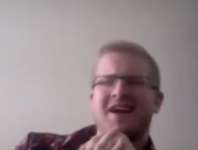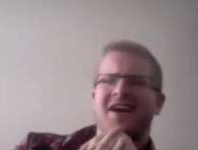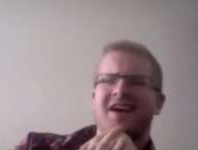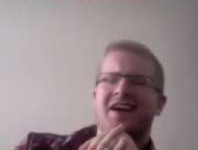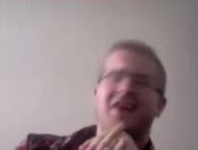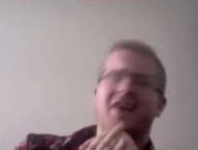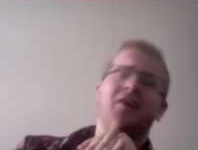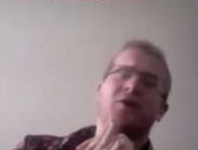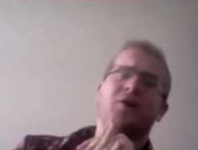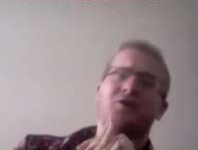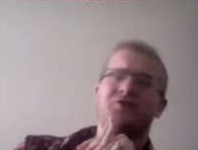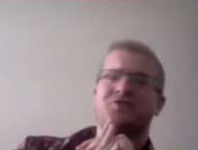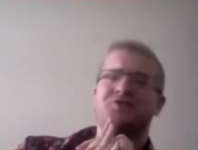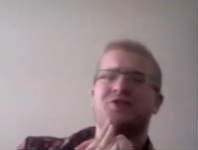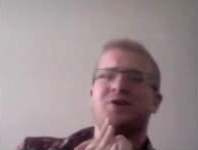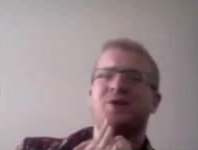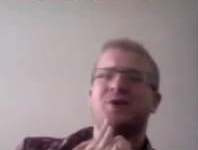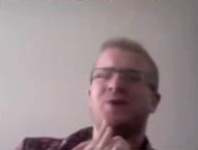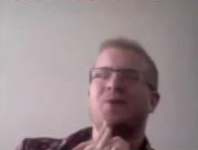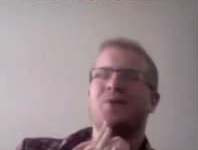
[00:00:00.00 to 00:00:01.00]
and
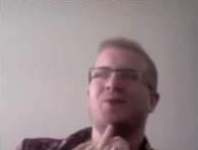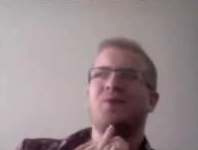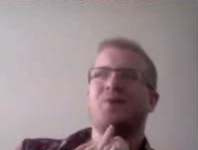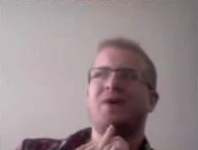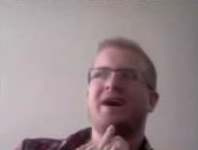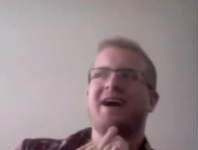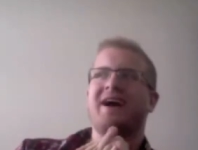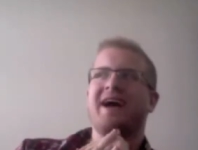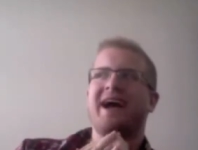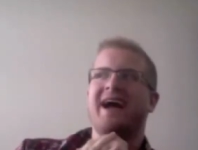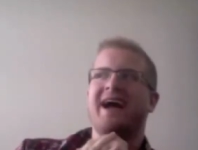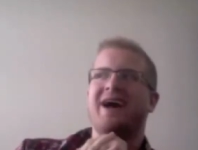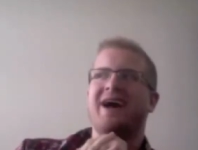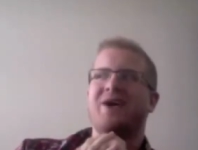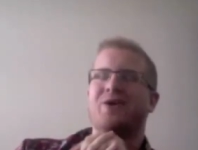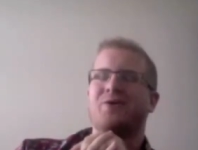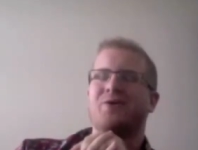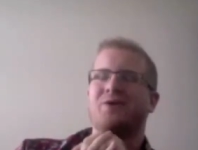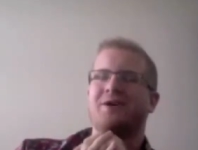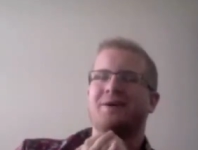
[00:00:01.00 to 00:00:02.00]
also
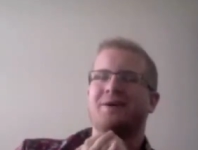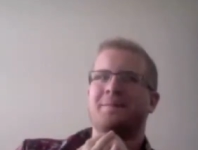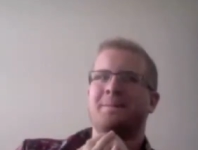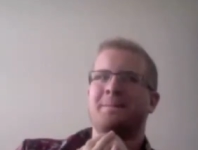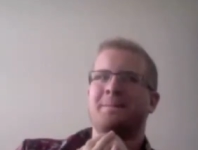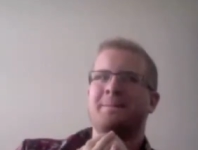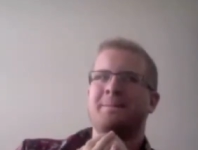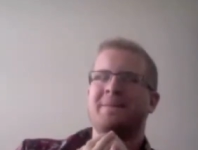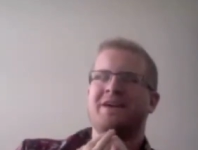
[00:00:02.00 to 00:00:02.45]
how